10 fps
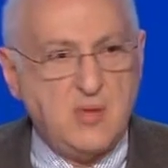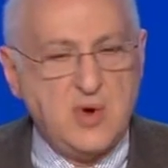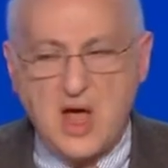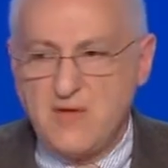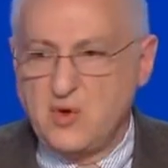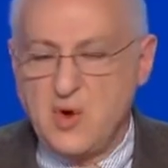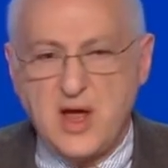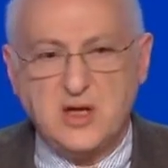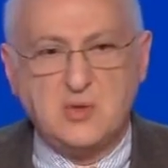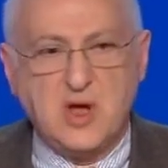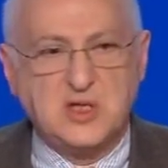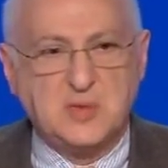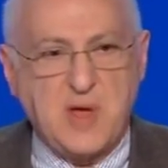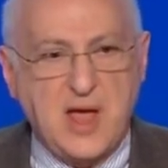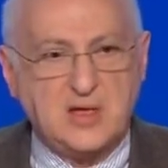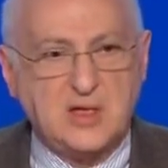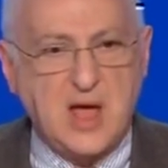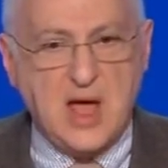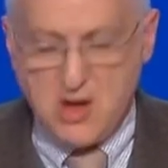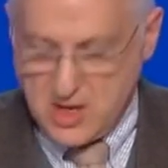and we have a right to expect
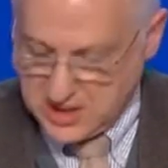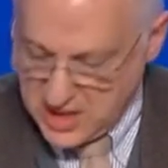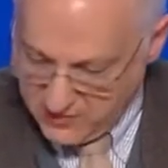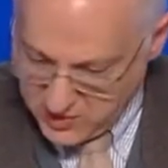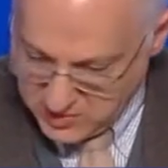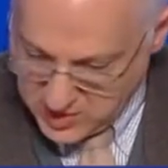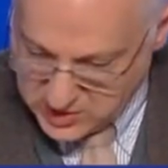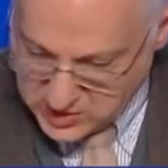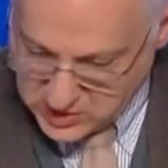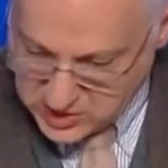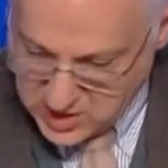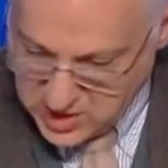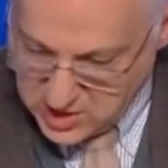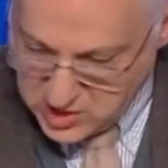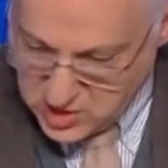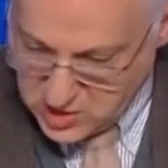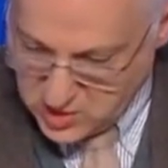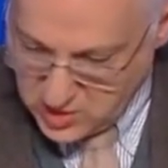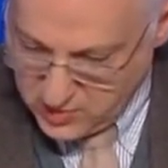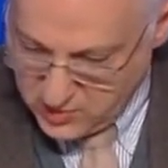our governments
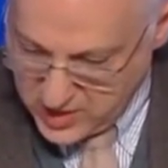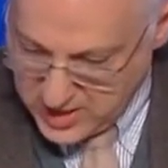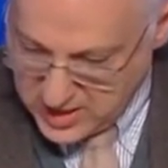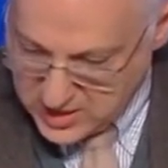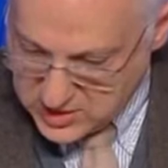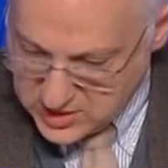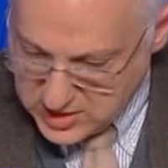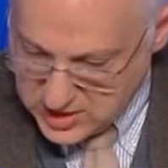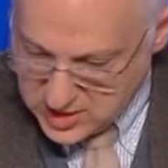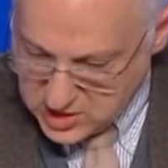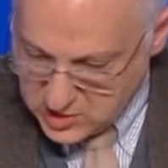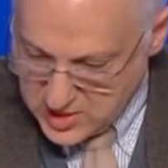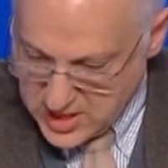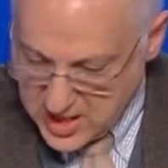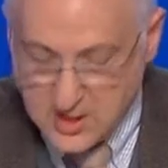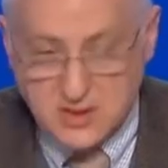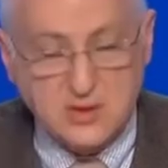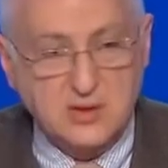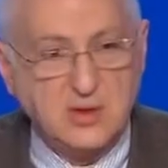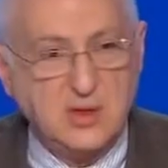to bring it to an end.